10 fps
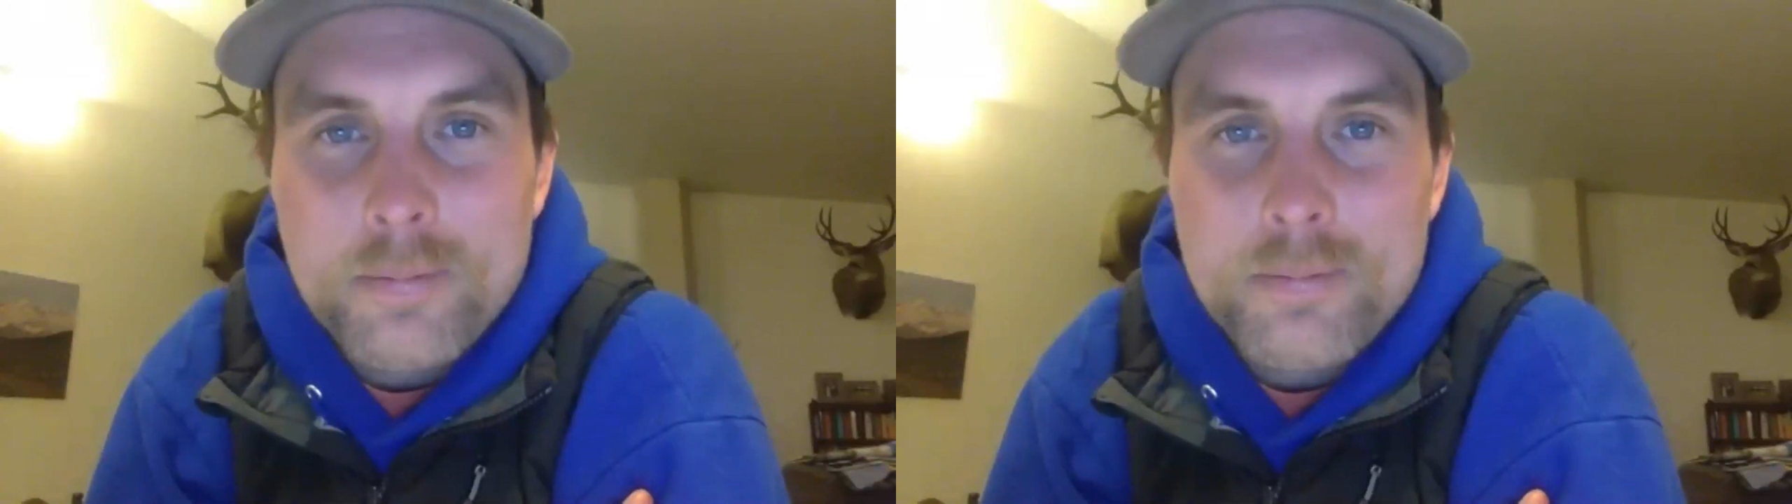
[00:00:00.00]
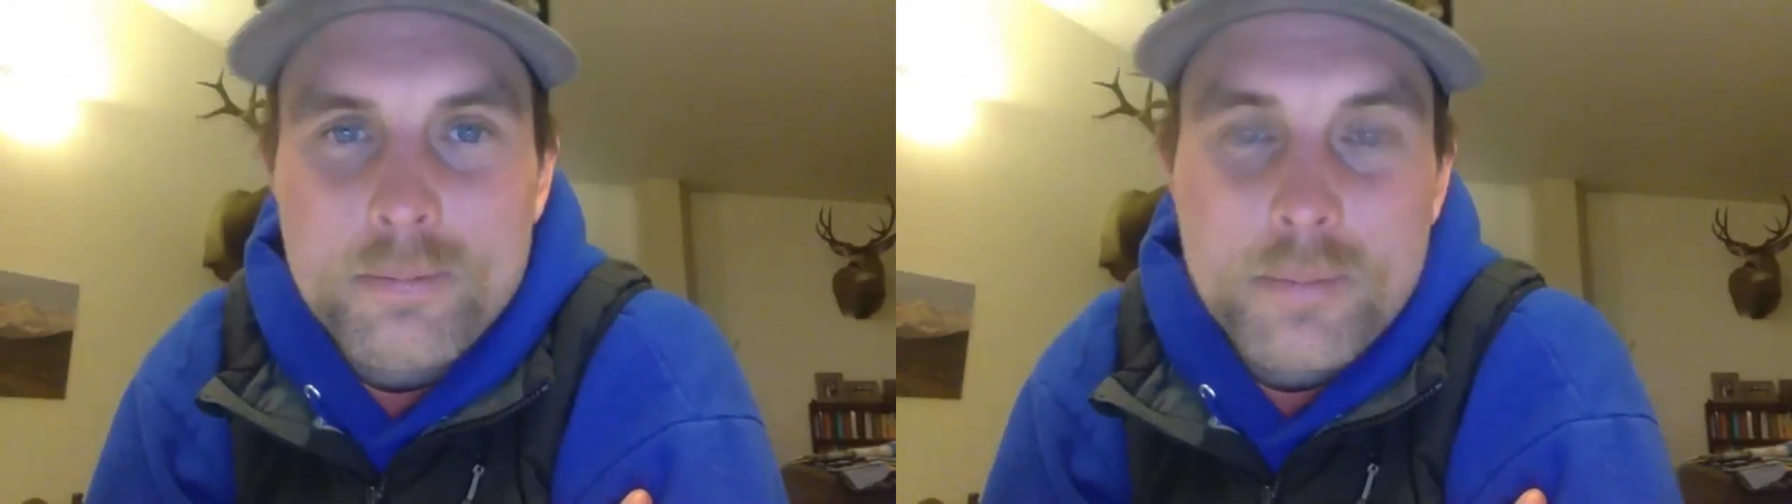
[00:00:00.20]

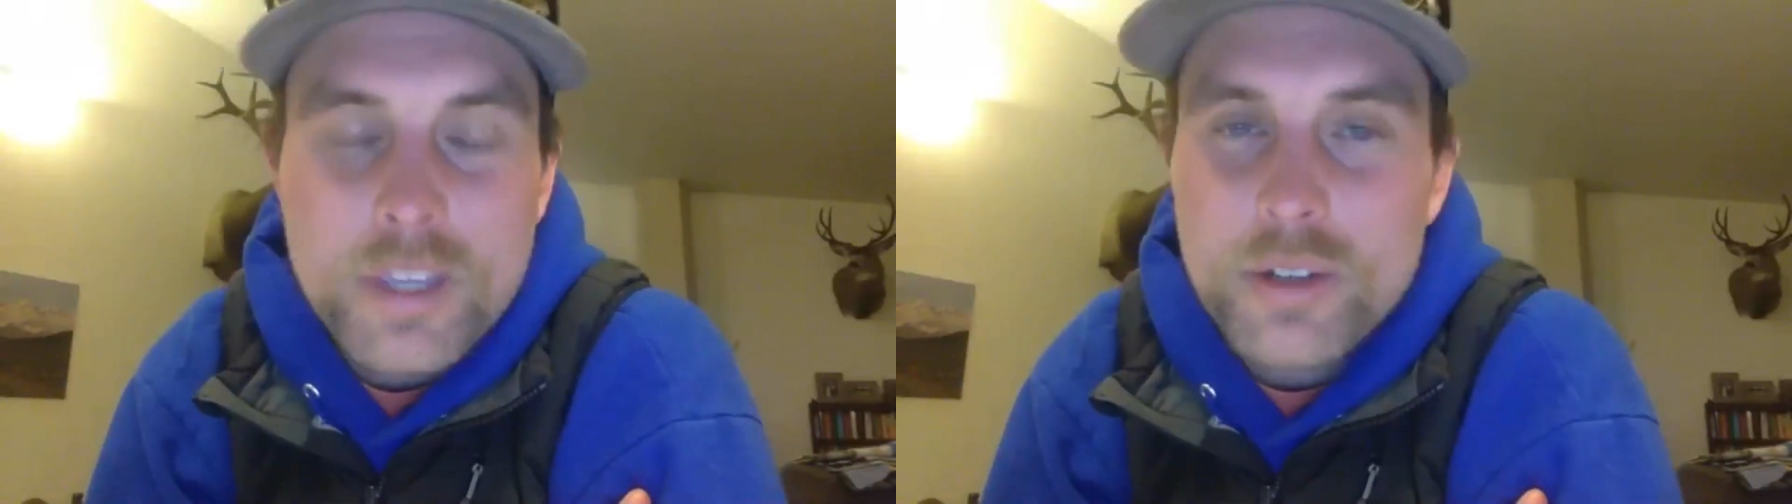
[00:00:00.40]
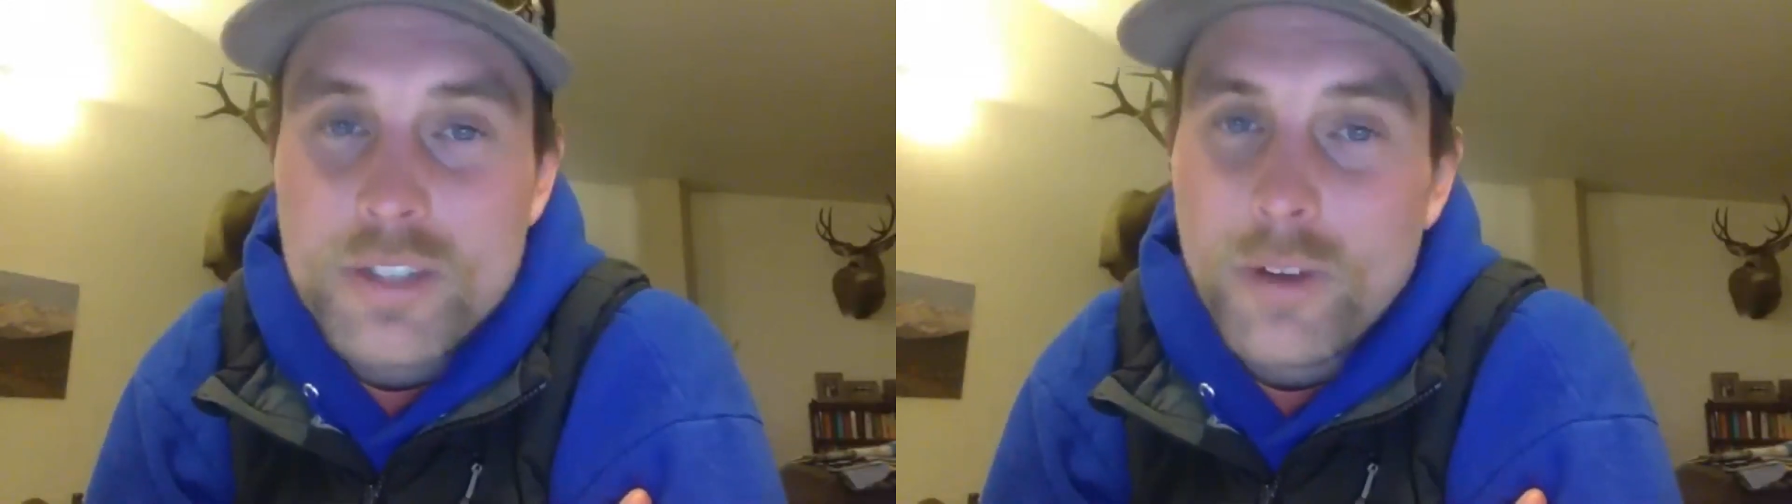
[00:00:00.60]
It's
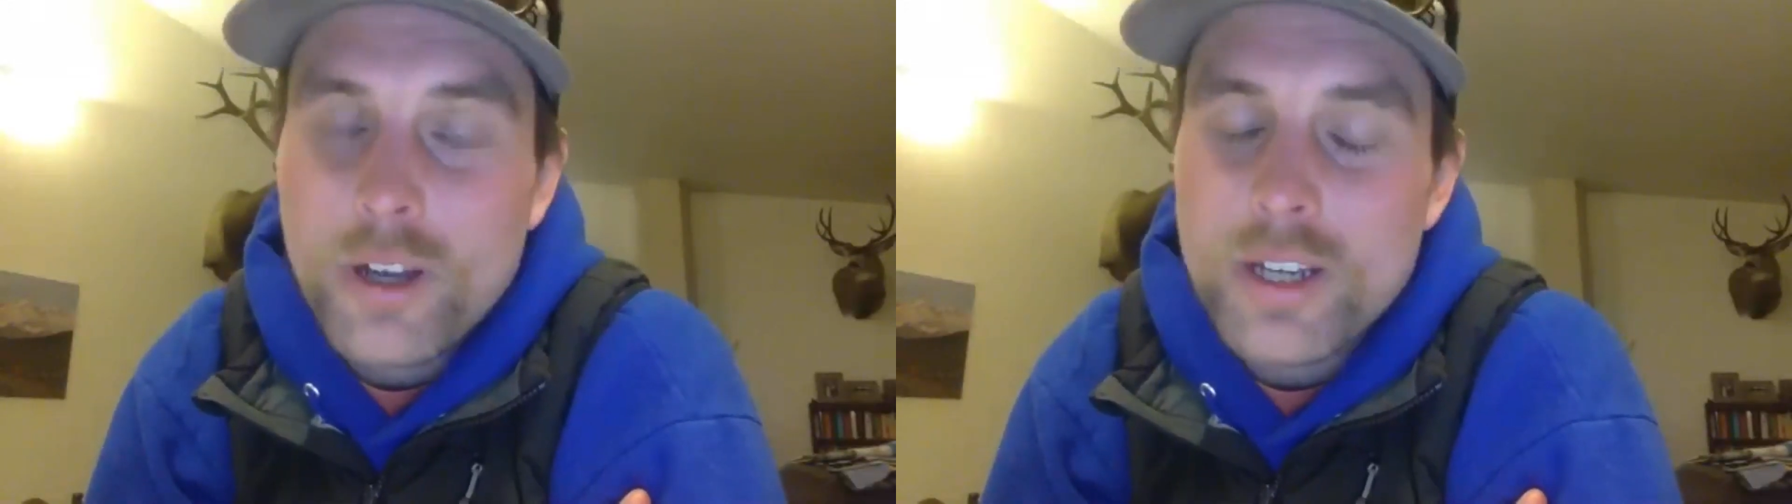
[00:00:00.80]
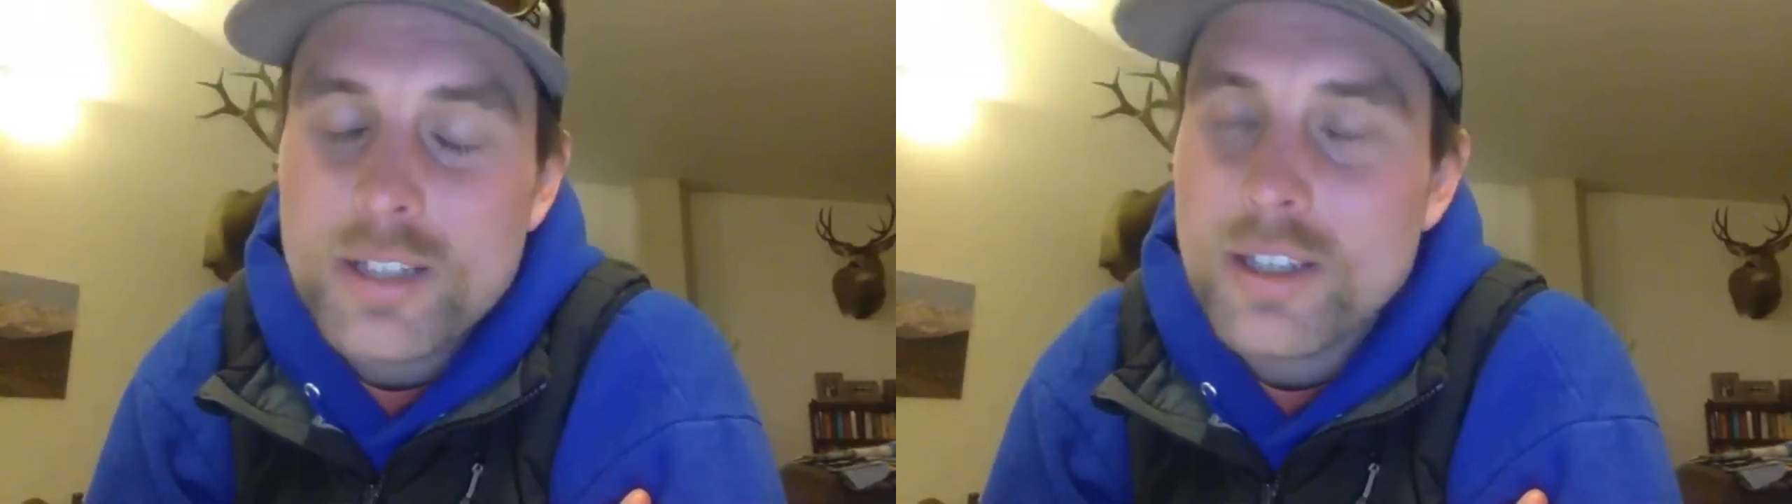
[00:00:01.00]
fun.
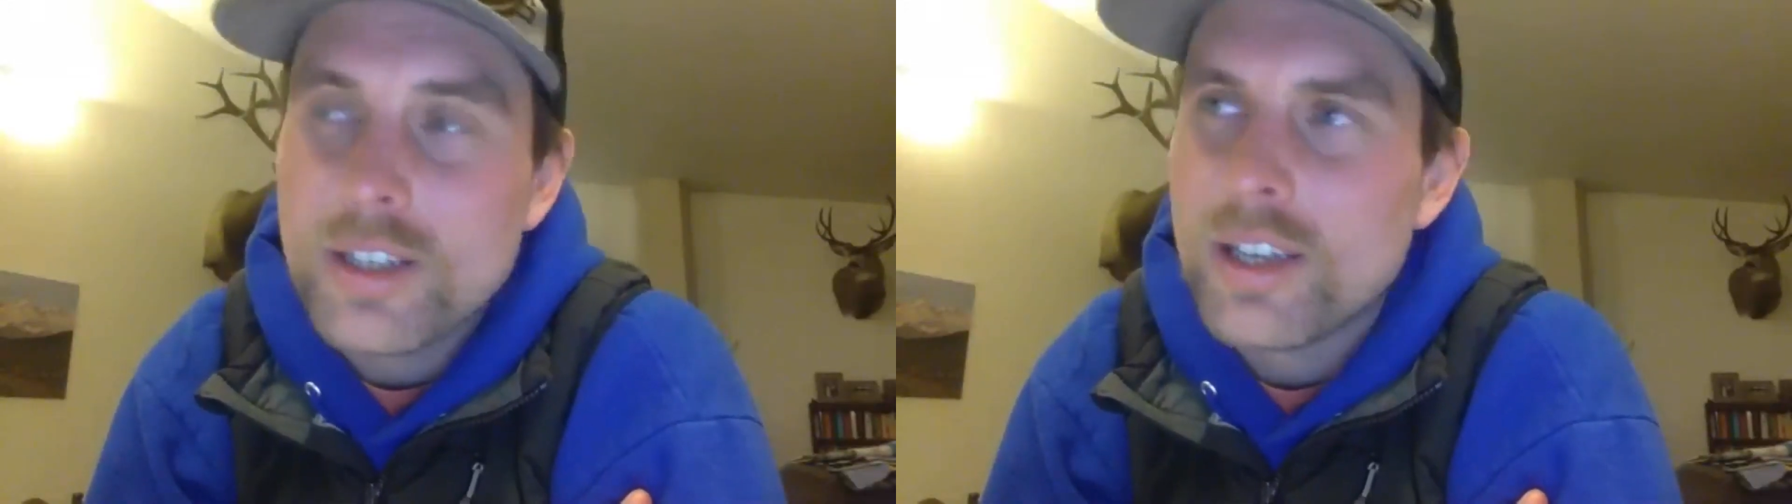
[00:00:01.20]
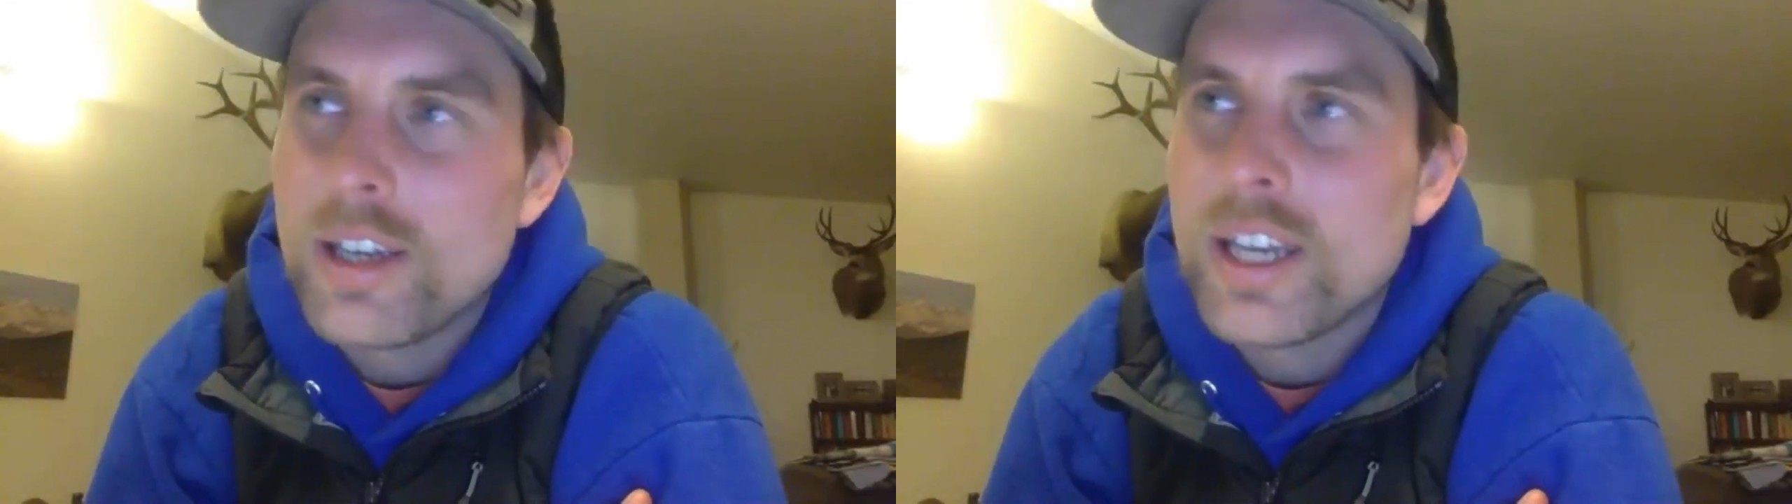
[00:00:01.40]
It